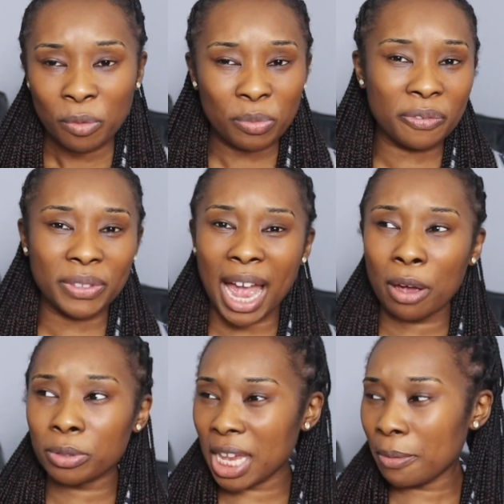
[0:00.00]
With that,
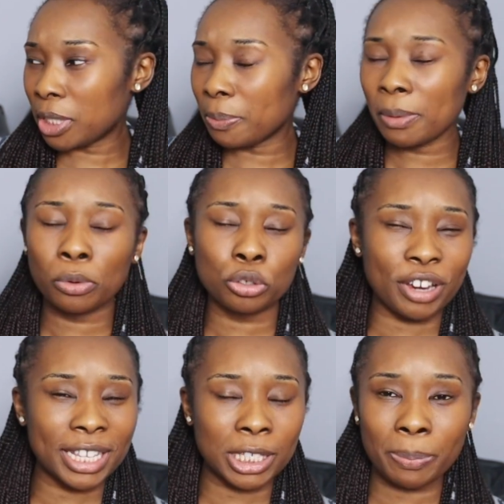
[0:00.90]
I was able to be more
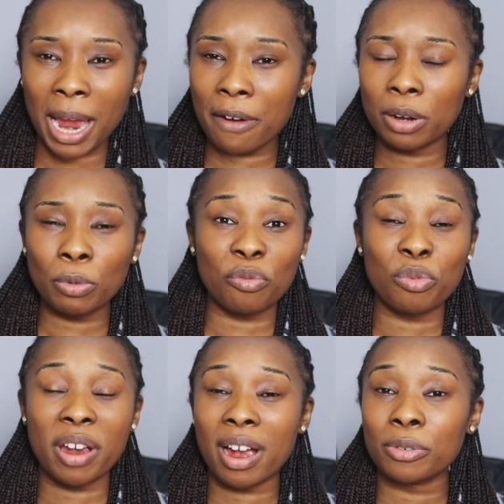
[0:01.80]
transparent
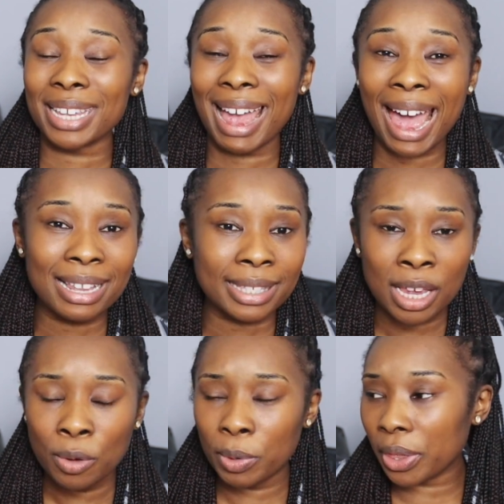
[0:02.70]
with where I was at,
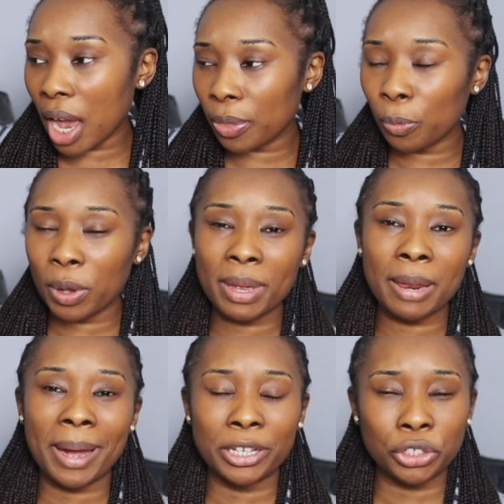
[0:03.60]
with other
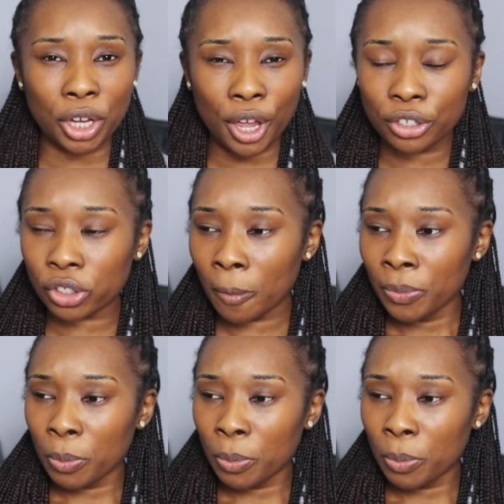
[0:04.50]
women in my church.